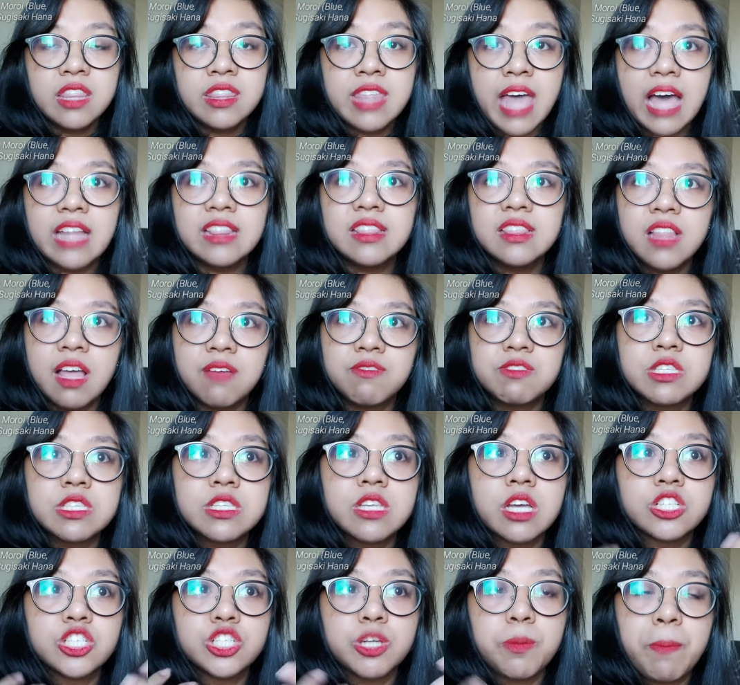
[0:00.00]
that left
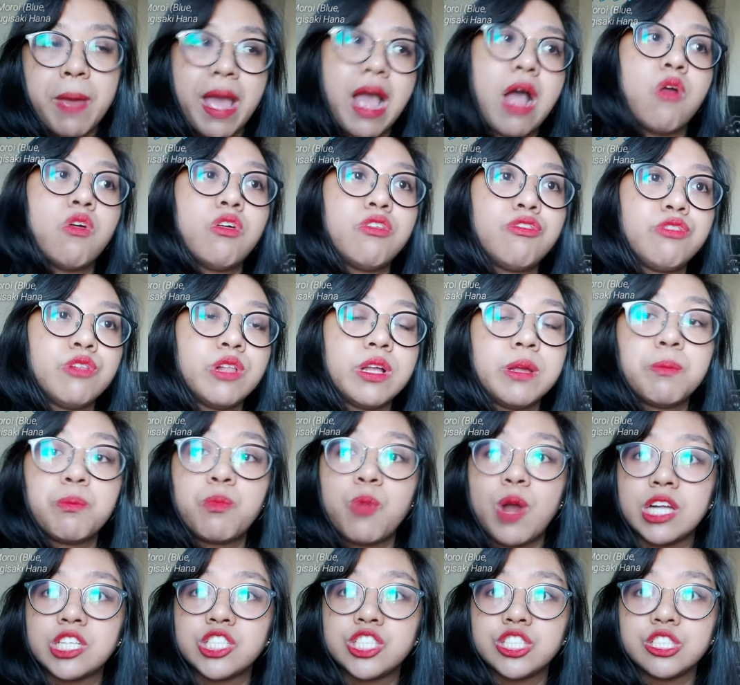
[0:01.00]
such a powerful
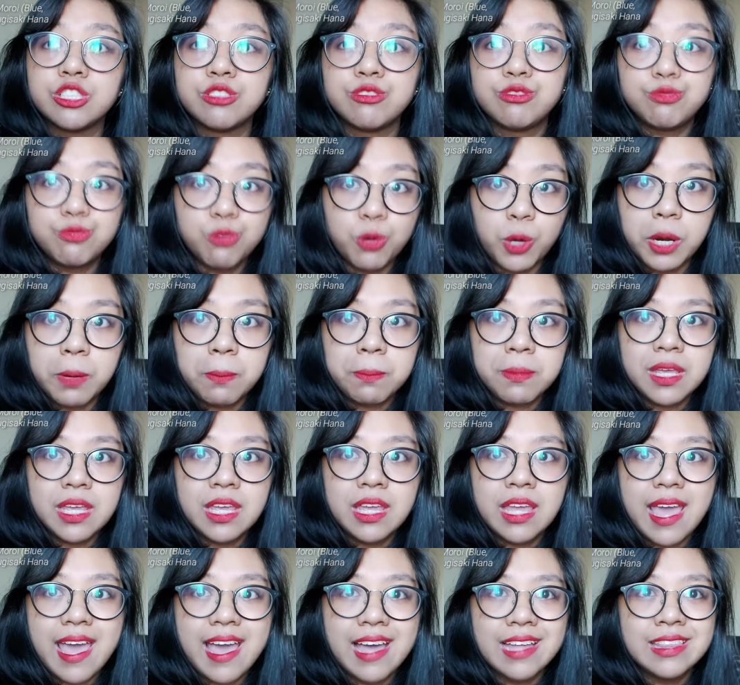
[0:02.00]
impression for
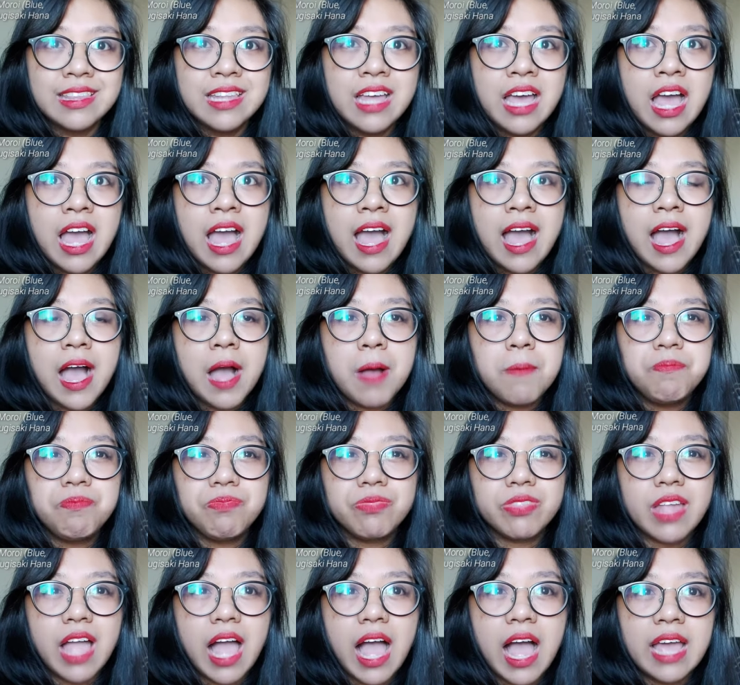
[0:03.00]
me, and
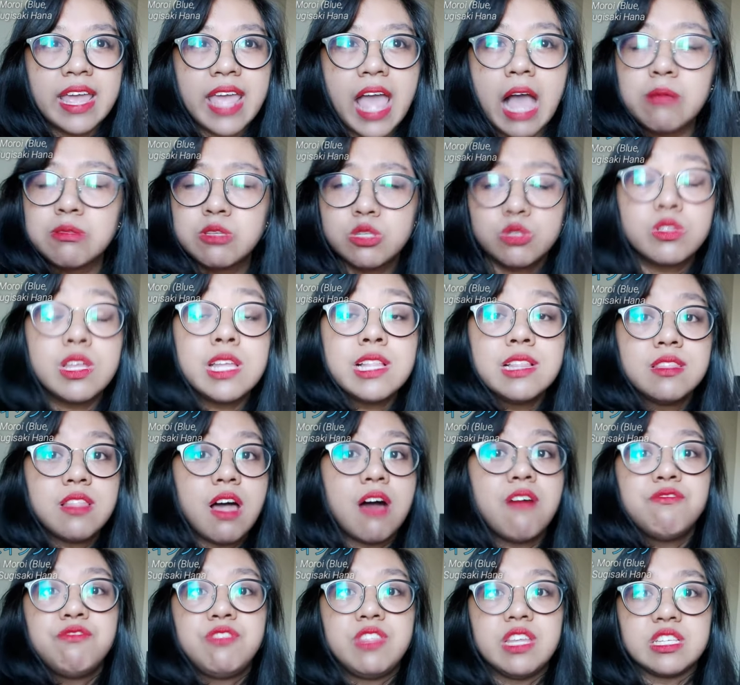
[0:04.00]
I absolutely
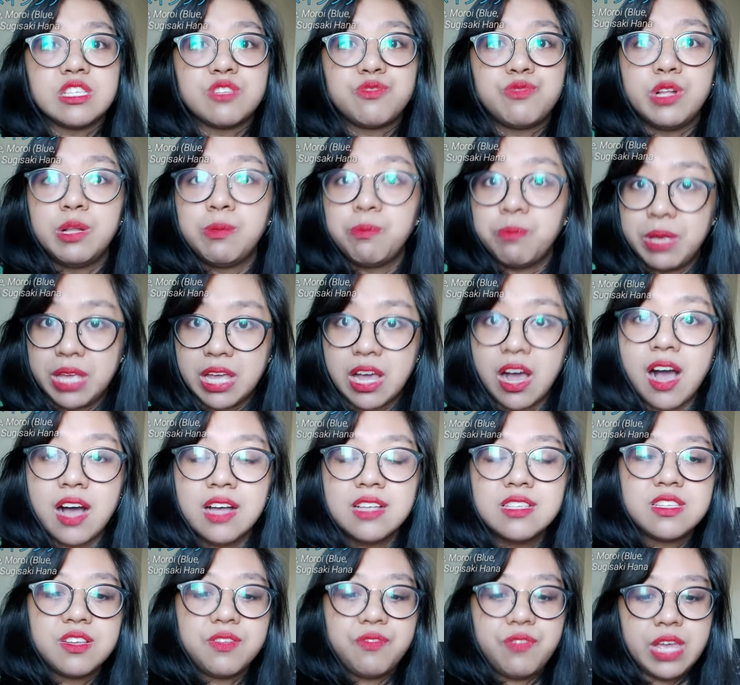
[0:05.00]
love this film
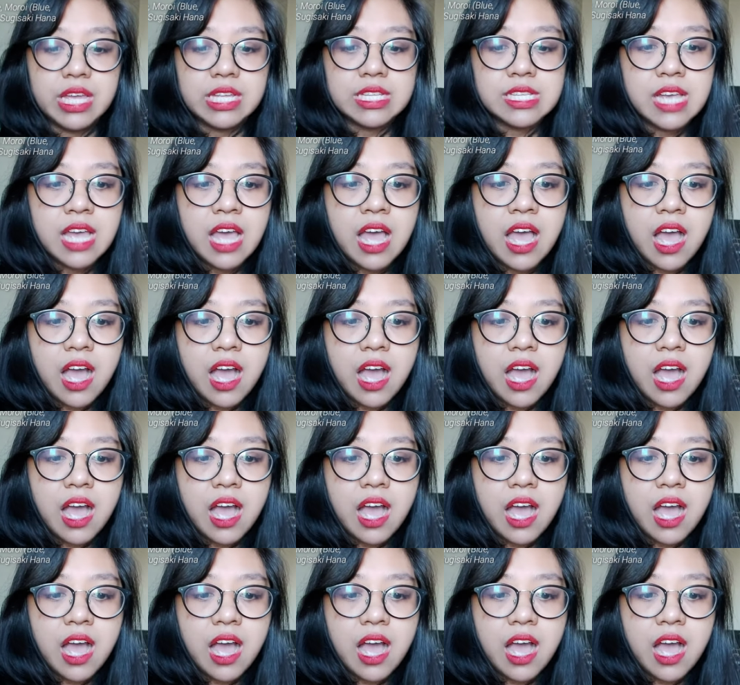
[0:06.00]
because of it.